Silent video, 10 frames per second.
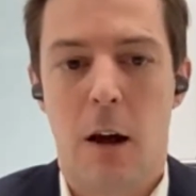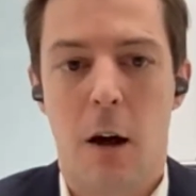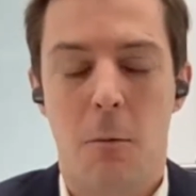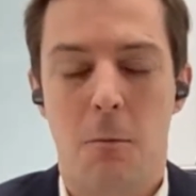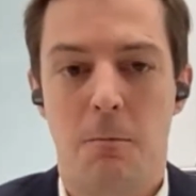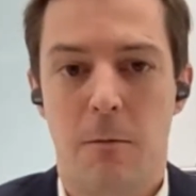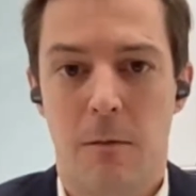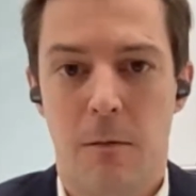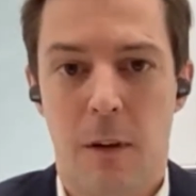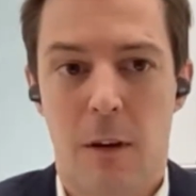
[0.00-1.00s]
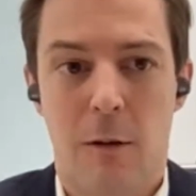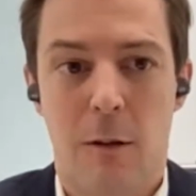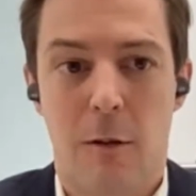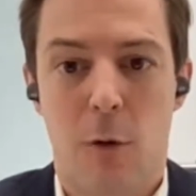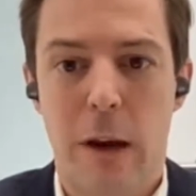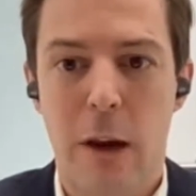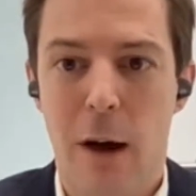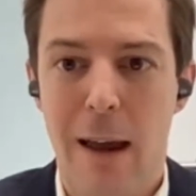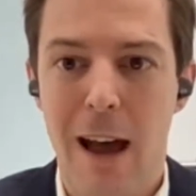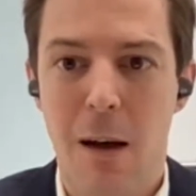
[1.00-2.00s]
Um, so
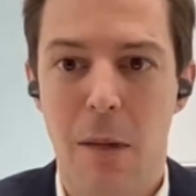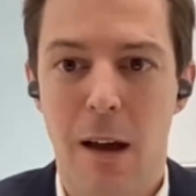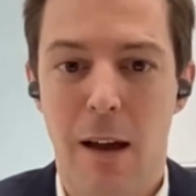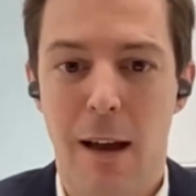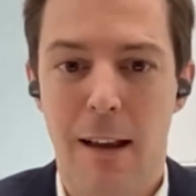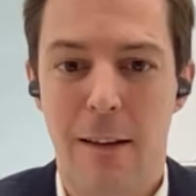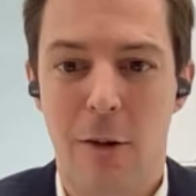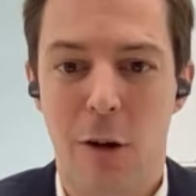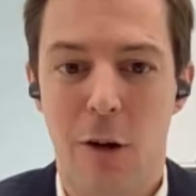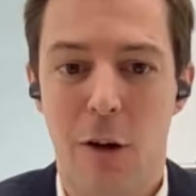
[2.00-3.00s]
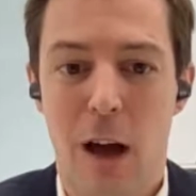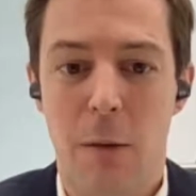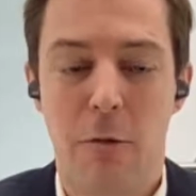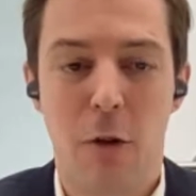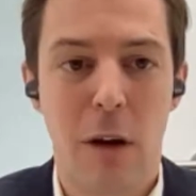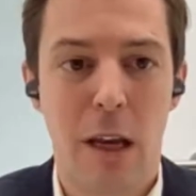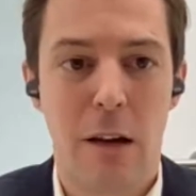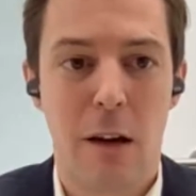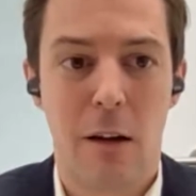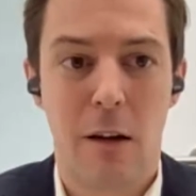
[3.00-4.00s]
here I am, and uh, I'm
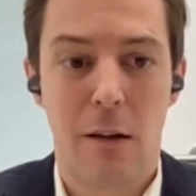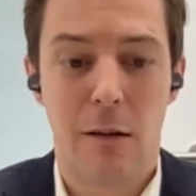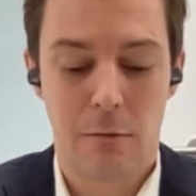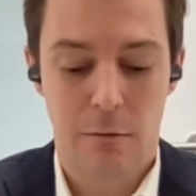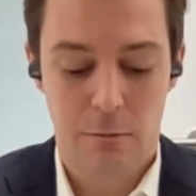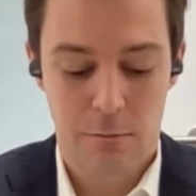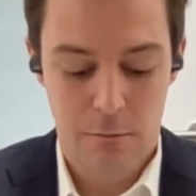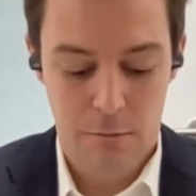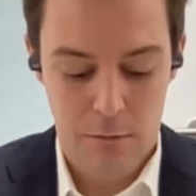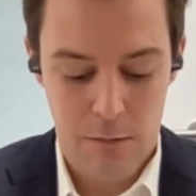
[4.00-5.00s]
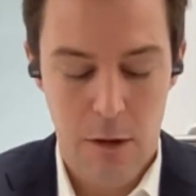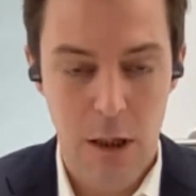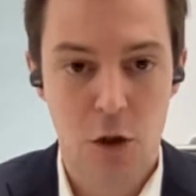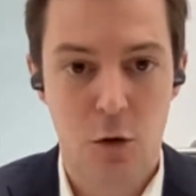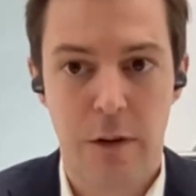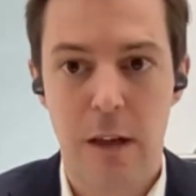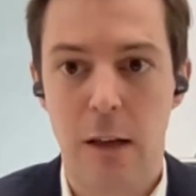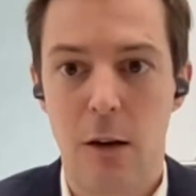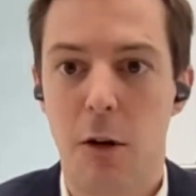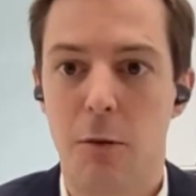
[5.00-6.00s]
very uh,
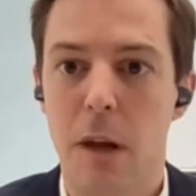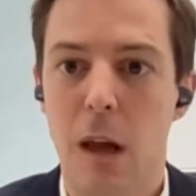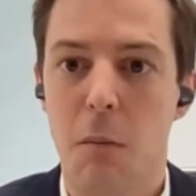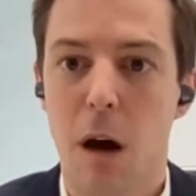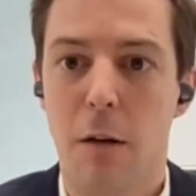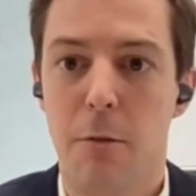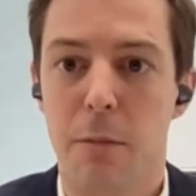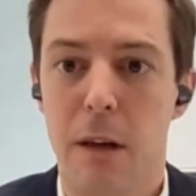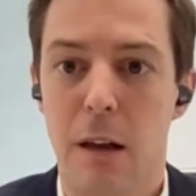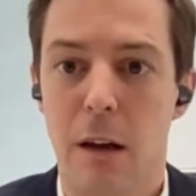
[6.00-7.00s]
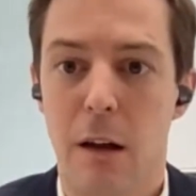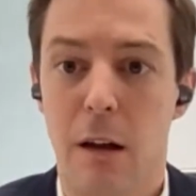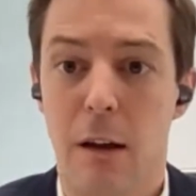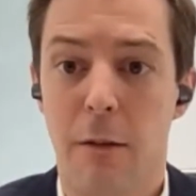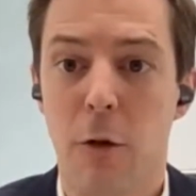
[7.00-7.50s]
interested about Myanmar. I've been, uh, I